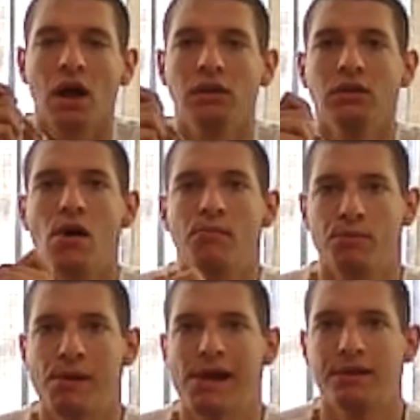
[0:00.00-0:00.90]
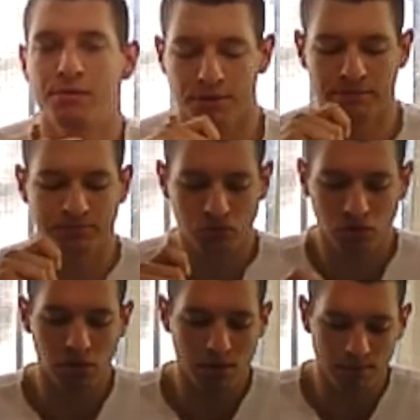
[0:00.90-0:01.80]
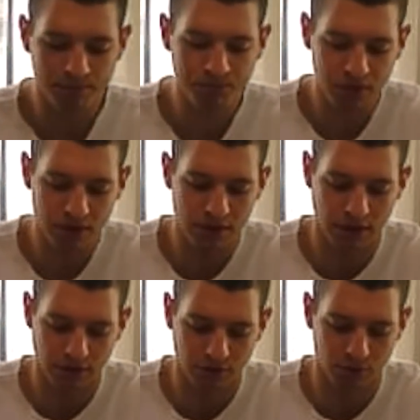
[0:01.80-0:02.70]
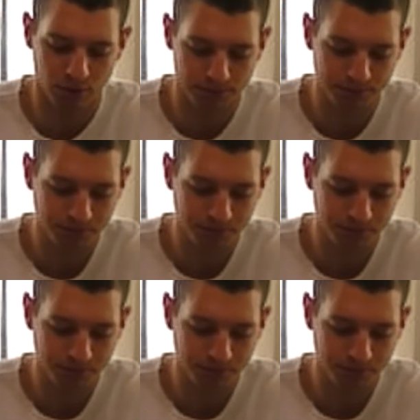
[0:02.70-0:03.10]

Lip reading: a lot more palatable than usual.